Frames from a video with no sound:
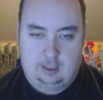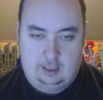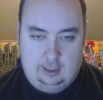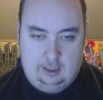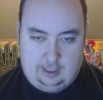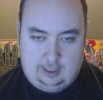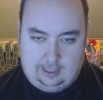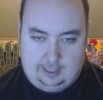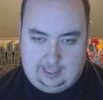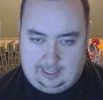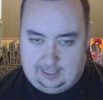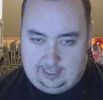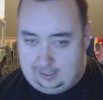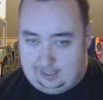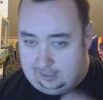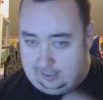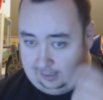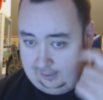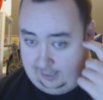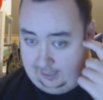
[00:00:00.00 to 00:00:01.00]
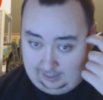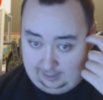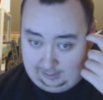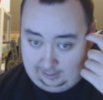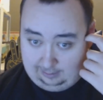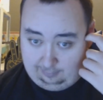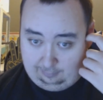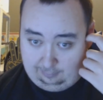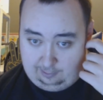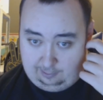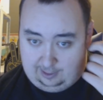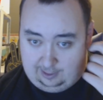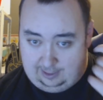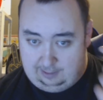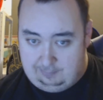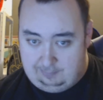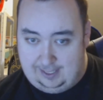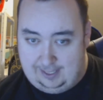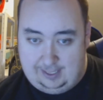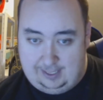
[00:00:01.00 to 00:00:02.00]
Alright, yeah,
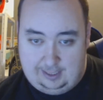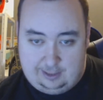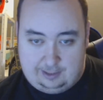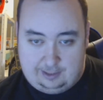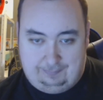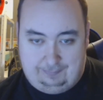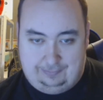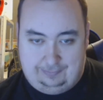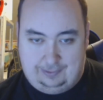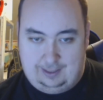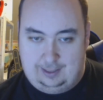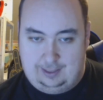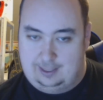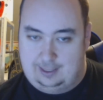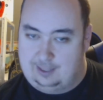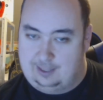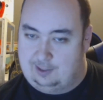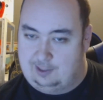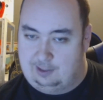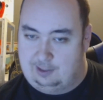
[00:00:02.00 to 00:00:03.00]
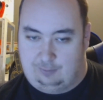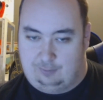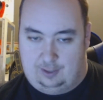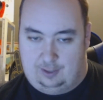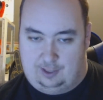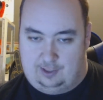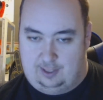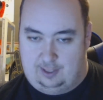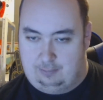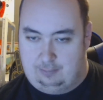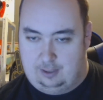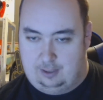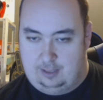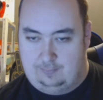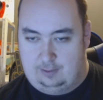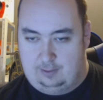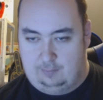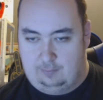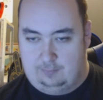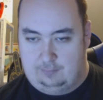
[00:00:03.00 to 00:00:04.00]
second page. This is free sneak
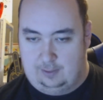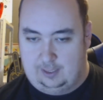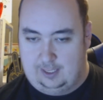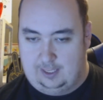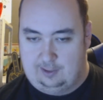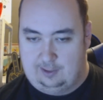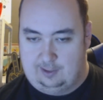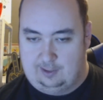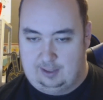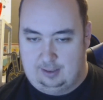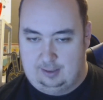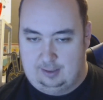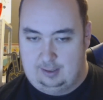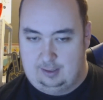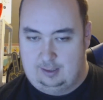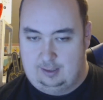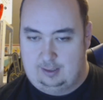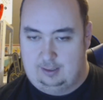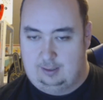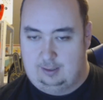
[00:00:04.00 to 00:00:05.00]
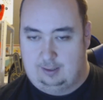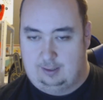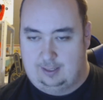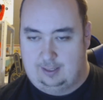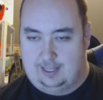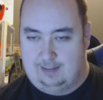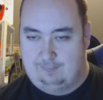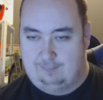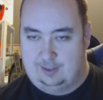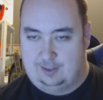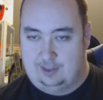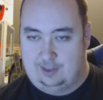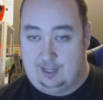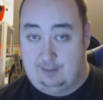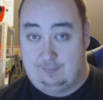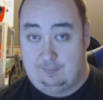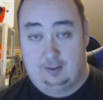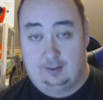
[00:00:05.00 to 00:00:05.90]
preview for the Kickstarter, all that fun stuff.